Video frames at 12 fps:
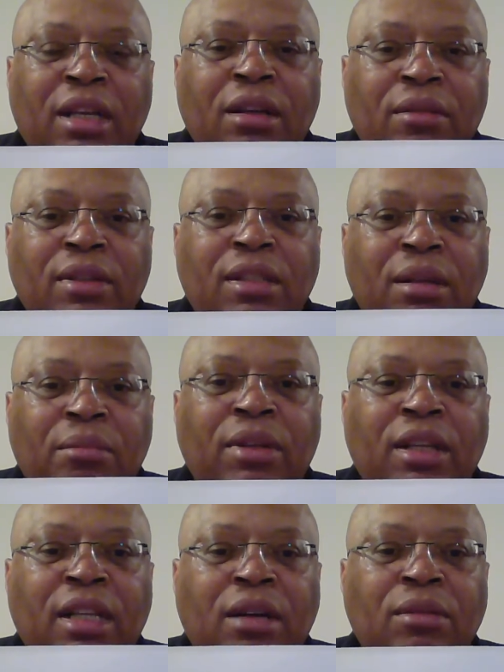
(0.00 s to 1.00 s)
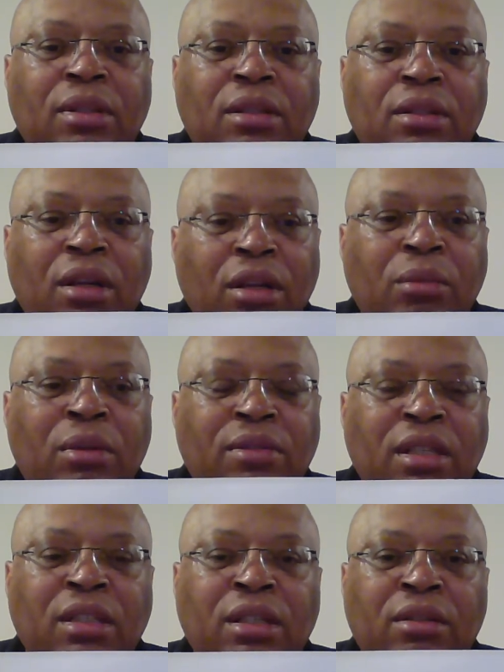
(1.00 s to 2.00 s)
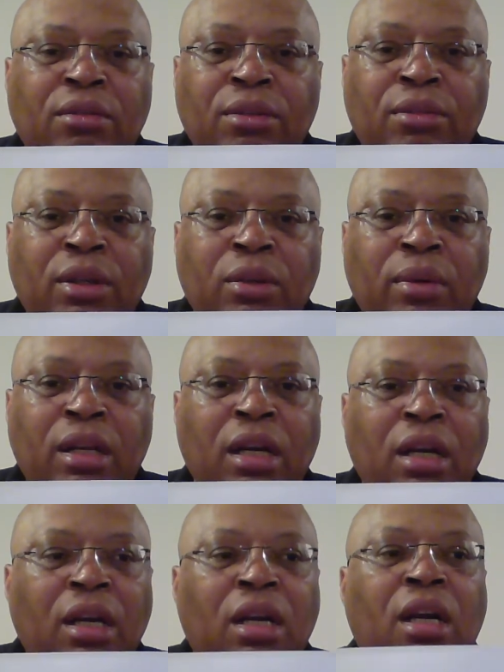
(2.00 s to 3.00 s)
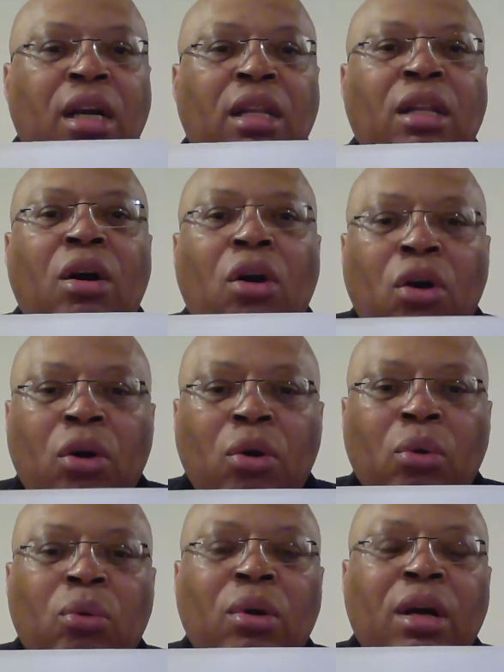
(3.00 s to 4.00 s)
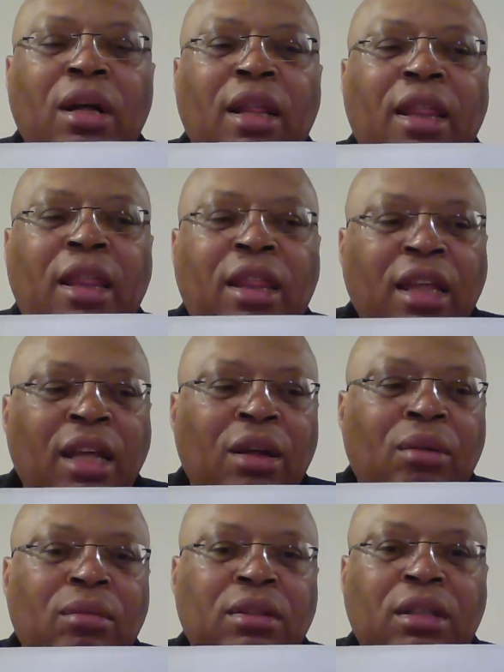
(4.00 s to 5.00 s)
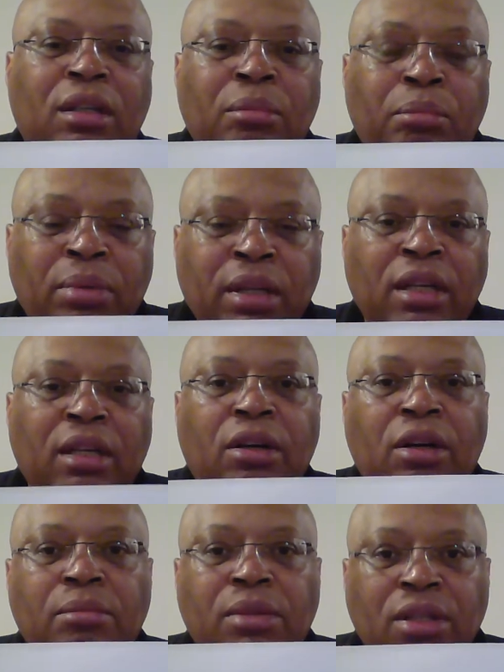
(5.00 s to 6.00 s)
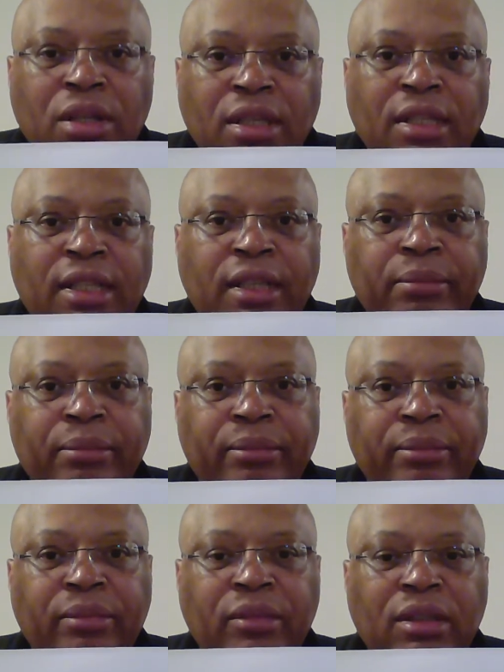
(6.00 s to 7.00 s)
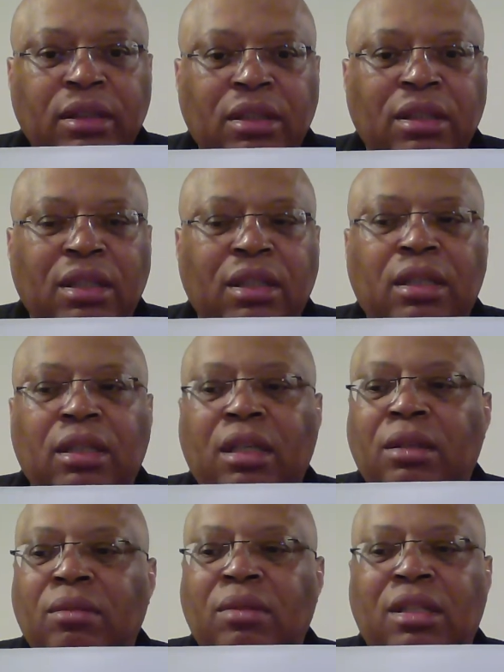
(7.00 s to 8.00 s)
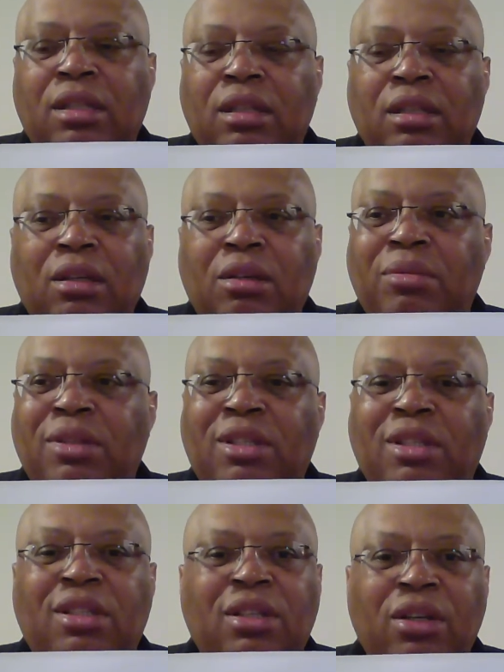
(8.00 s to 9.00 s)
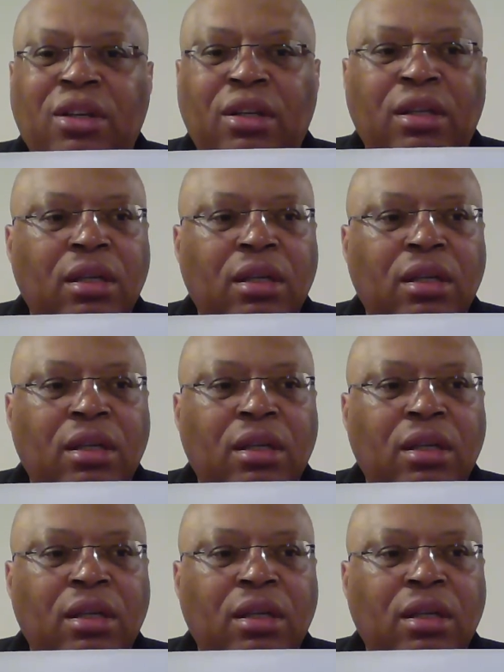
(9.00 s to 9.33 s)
over something that was only worth 650 quid. And the whole thing was a complete absurdity. It was absurd.